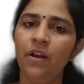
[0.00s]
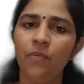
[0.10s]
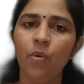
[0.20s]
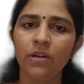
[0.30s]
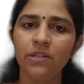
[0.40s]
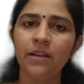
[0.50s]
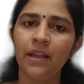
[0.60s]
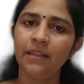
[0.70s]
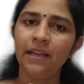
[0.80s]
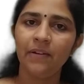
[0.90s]
water
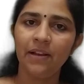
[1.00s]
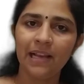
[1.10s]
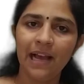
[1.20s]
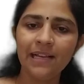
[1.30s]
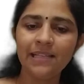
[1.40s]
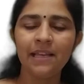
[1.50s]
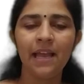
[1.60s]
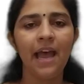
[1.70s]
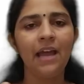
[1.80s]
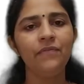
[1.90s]
in the glass
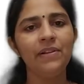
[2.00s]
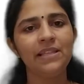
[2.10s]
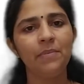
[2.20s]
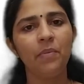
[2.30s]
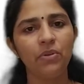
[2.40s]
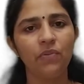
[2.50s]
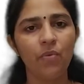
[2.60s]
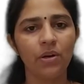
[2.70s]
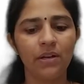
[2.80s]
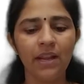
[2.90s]
and fill same amount of
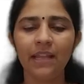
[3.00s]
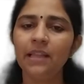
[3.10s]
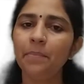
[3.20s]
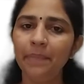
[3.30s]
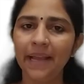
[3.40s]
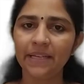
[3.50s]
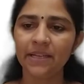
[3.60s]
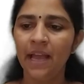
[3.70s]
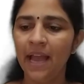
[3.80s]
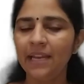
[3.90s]
water in the plate
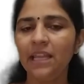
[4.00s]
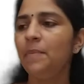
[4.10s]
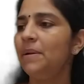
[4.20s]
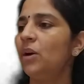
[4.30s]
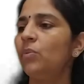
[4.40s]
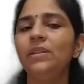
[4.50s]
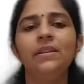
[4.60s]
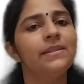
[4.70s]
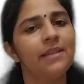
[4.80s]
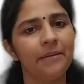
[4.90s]
and keep it out in
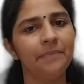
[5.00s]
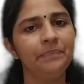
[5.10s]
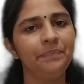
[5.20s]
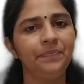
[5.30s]
the sun.